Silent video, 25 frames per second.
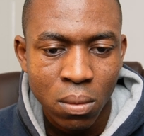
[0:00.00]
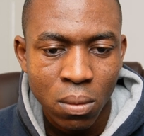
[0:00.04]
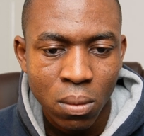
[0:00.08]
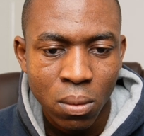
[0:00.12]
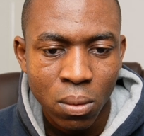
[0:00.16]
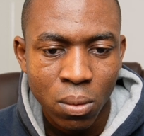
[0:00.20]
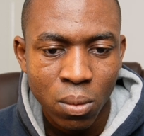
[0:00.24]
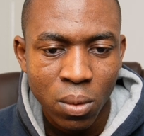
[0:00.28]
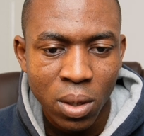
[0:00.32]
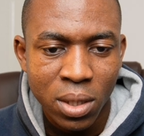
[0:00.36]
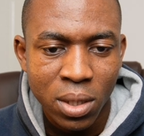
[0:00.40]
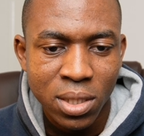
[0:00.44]

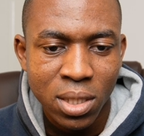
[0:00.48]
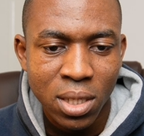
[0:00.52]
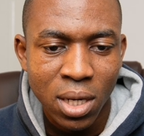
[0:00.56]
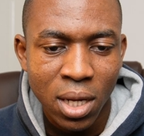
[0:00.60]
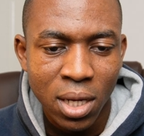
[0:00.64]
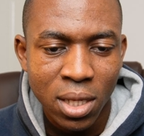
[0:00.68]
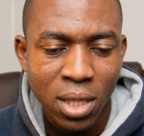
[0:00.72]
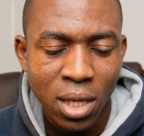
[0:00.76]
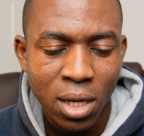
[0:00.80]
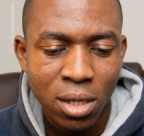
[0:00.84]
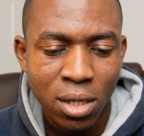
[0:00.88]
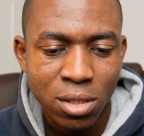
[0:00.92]
where's the
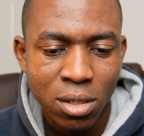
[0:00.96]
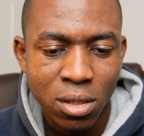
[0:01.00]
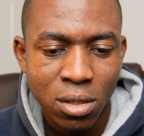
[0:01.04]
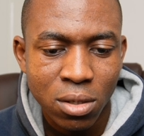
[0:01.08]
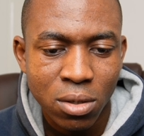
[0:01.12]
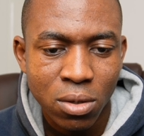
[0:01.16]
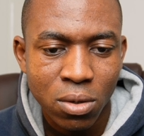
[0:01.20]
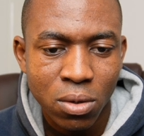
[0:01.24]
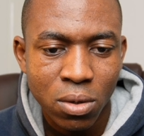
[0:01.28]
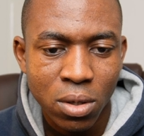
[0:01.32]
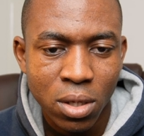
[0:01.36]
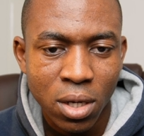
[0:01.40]
knight
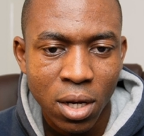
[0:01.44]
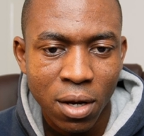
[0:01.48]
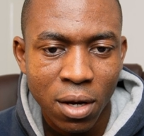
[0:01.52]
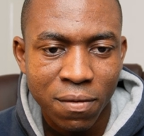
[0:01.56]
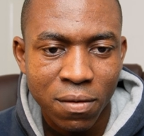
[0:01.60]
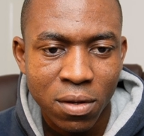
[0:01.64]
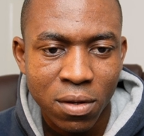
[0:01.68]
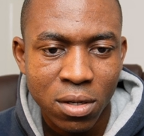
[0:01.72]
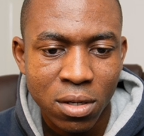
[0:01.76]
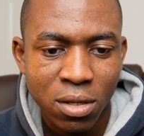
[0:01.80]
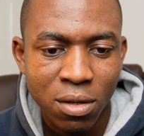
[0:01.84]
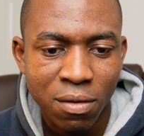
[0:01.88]
actually going
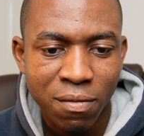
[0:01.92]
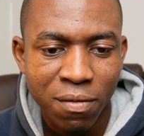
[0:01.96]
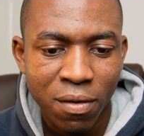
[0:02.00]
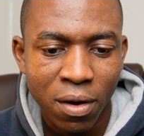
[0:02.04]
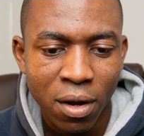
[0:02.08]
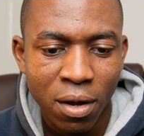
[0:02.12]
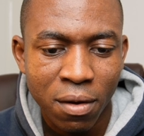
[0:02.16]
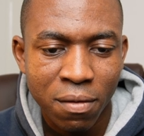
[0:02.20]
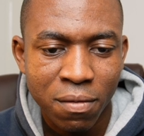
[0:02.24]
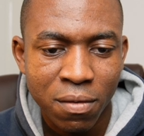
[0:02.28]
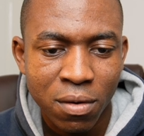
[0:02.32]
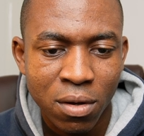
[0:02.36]
after
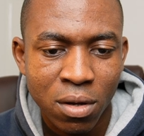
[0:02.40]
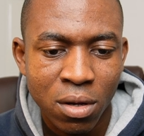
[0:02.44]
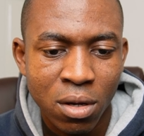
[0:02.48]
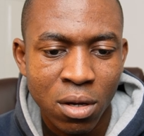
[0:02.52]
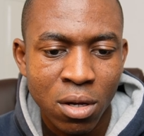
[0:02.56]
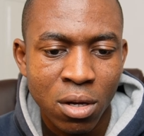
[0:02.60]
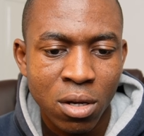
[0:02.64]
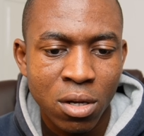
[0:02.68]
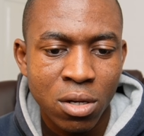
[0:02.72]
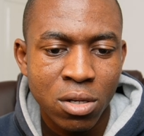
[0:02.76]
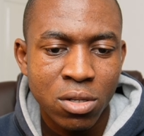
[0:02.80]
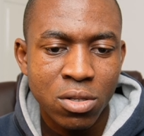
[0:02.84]
d5?
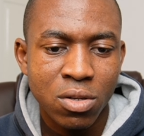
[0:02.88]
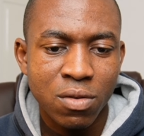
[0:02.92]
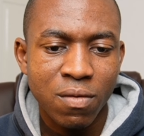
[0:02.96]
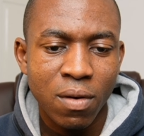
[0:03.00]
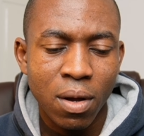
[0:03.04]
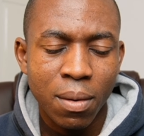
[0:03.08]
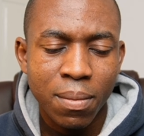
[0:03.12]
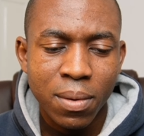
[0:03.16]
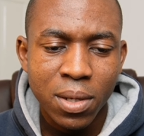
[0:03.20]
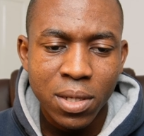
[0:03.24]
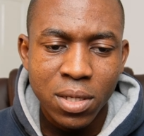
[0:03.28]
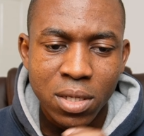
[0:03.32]
So if
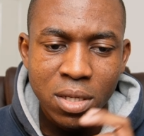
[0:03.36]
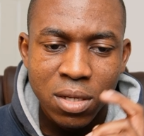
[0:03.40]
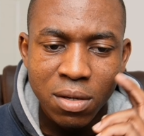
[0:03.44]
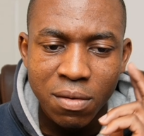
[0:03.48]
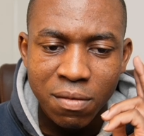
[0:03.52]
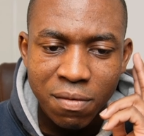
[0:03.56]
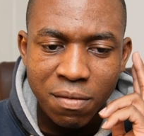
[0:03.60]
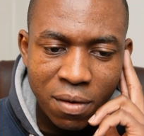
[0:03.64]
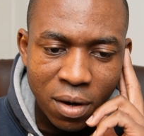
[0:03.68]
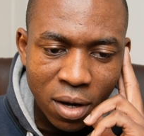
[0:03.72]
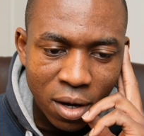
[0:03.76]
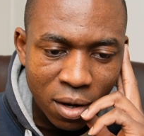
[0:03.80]
I play
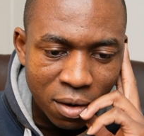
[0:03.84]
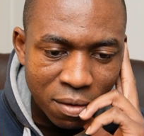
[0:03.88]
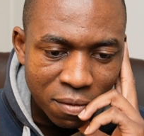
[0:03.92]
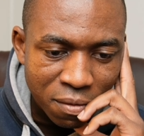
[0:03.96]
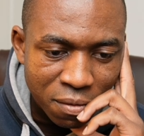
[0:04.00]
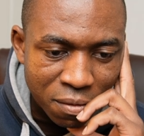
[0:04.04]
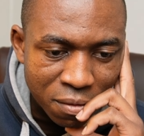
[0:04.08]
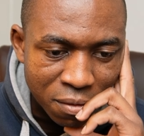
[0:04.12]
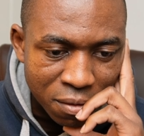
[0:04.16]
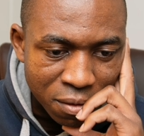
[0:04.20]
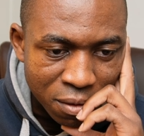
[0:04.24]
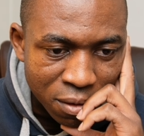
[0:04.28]
d5,
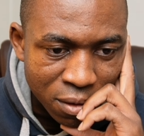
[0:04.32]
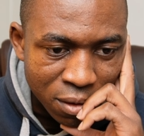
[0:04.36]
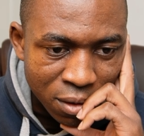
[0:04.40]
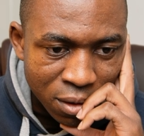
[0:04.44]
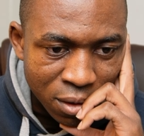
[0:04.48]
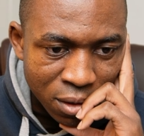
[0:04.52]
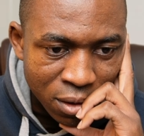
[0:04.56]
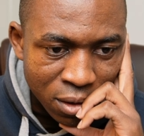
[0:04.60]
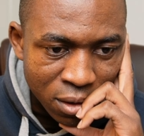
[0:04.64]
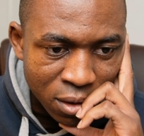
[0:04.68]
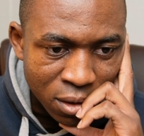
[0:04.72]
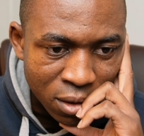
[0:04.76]

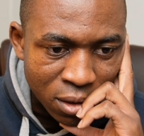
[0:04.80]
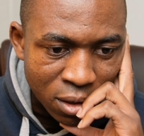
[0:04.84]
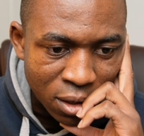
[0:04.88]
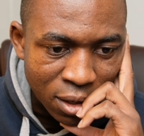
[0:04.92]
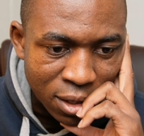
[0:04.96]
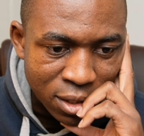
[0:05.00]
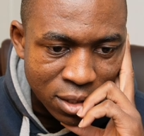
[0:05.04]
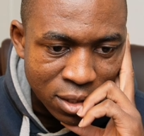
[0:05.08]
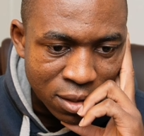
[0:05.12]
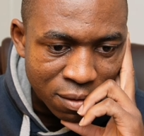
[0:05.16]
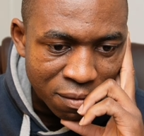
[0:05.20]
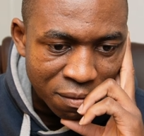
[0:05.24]

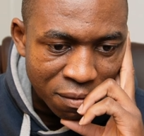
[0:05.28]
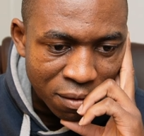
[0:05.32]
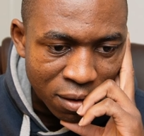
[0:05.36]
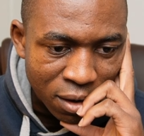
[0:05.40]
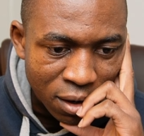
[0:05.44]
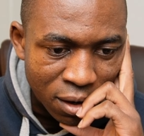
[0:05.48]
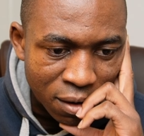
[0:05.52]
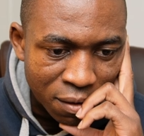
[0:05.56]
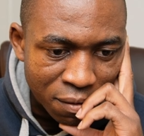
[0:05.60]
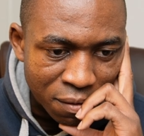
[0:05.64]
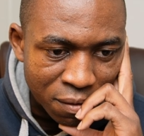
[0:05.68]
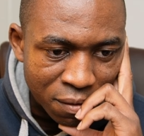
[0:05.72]
knight
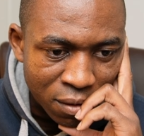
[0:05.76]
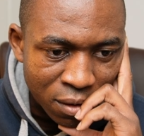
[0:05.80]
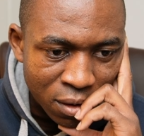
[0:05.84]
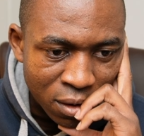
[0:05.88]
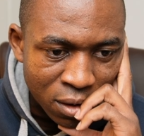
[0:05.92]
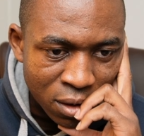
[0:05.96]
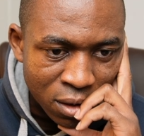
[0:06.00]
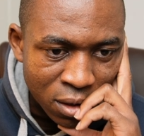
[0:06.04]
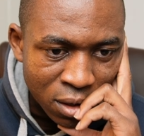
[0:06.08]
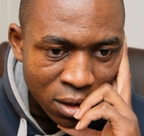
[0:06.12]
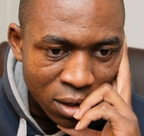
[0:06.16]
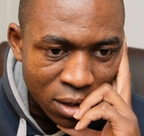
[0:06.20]
g5,
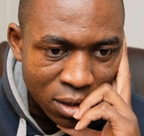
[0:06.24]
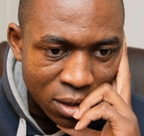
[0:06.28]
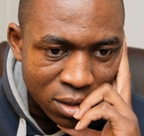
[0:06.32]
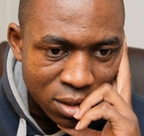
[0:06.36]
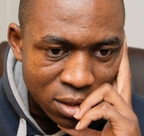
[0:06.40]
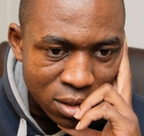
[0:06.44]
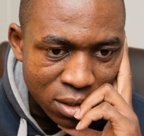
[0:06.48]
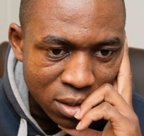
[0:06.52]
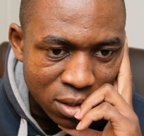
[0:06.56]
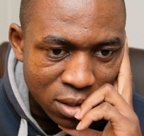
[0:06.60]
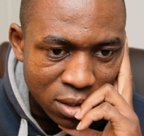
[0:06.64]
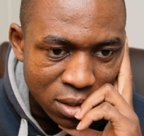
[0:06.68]

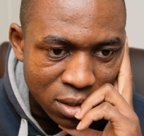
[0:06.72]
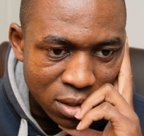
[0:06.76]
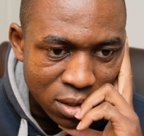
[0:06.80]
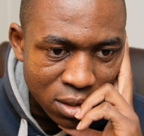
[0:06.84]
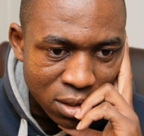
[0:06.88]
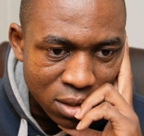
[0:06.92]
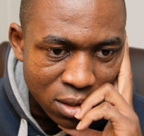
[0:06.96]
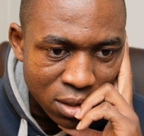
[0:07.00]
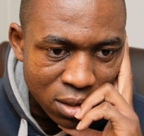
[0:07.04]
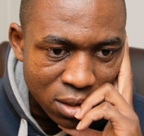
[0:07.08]
h6,